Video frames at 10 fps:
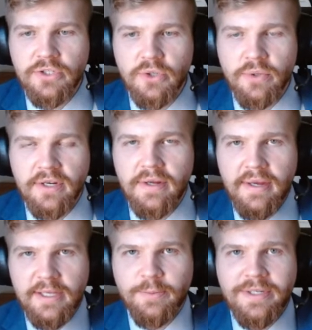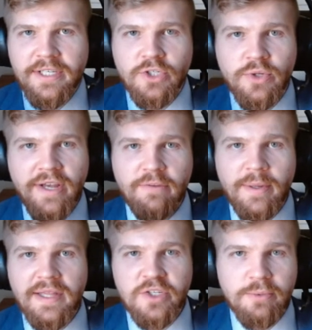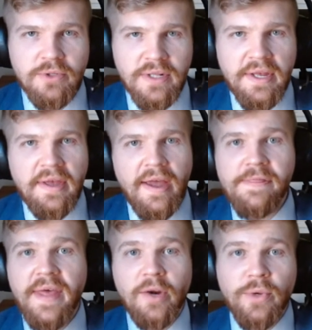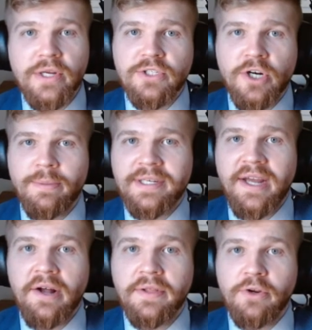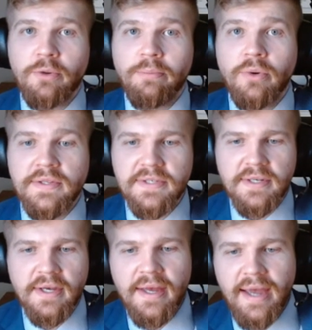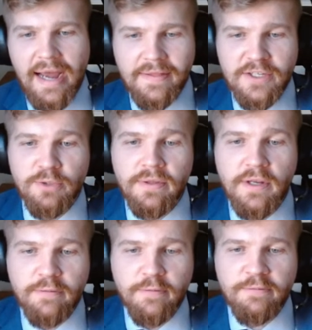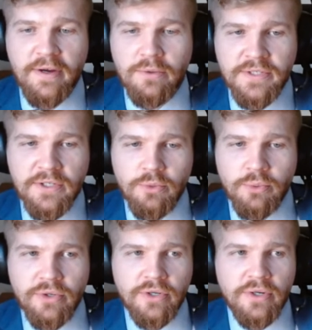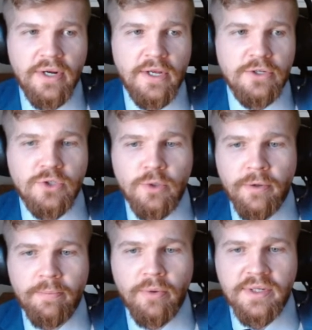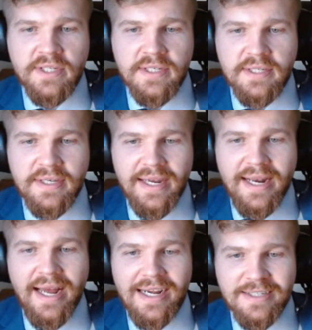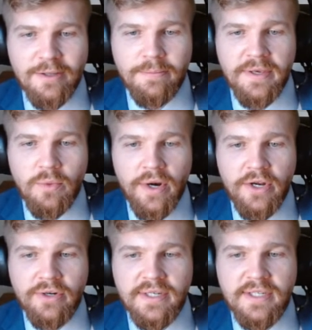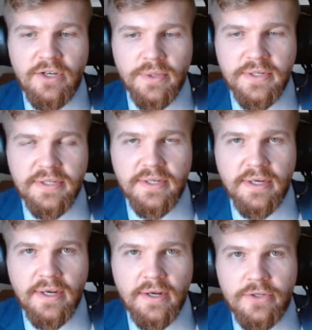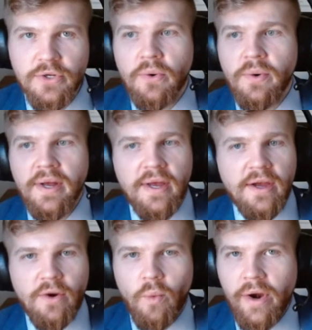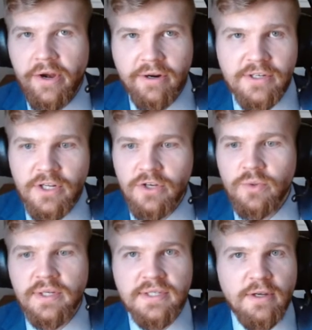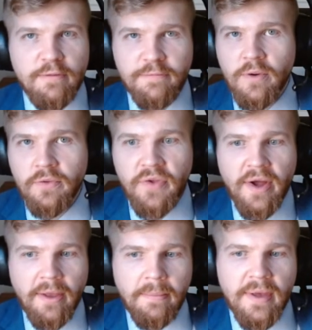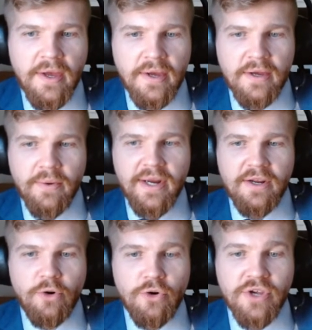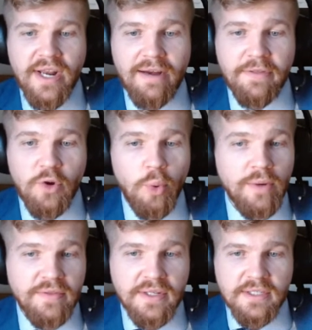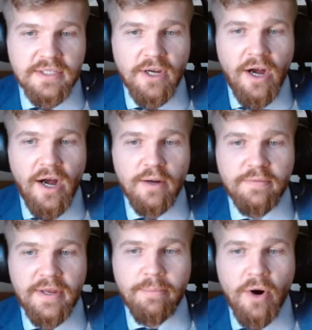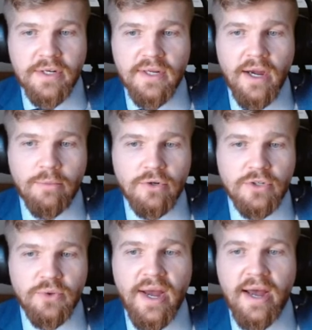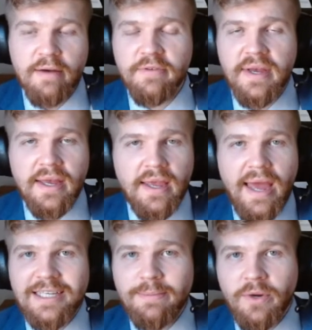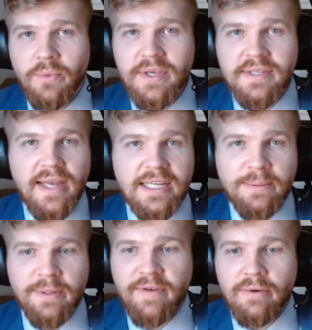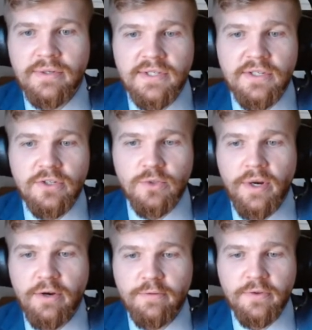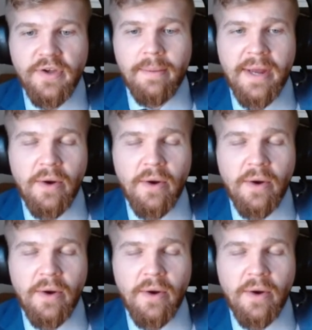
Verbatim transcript: So, Express Entry, you have to be eligible, and then we can start about calculating your points. Eligibility for federal skilled worker, super important. It has to be one year continuous. So one year continuous full time, right? Or you can have the equivalent of in part time work. So you have X amount of weeks, X amount of hours, does one year full time.